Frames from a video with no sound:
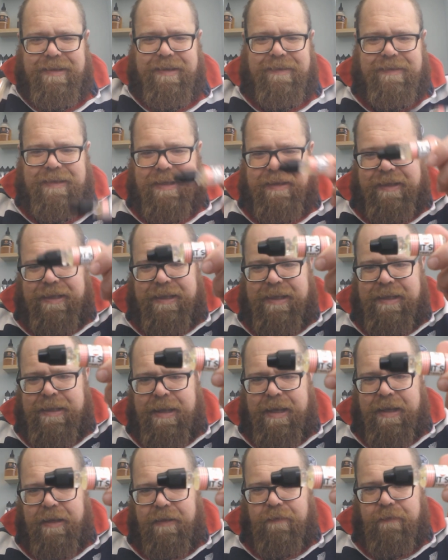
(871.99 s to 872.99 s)
like the
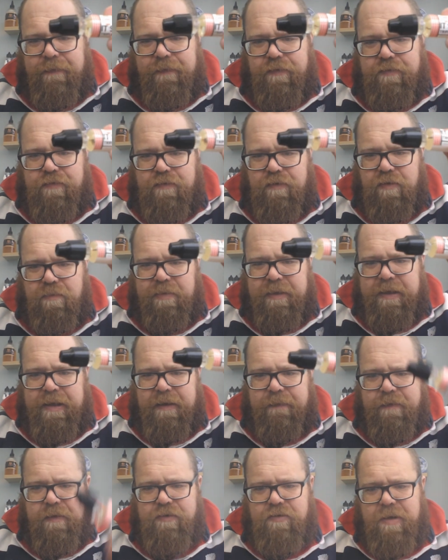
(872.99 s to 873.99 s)
inhale of the strawberry hit
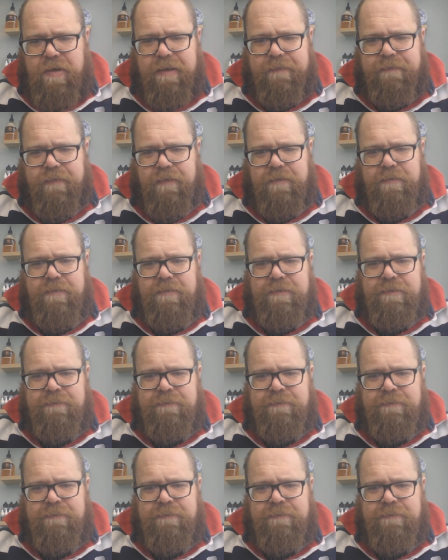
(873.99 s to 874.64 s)
of the trifle.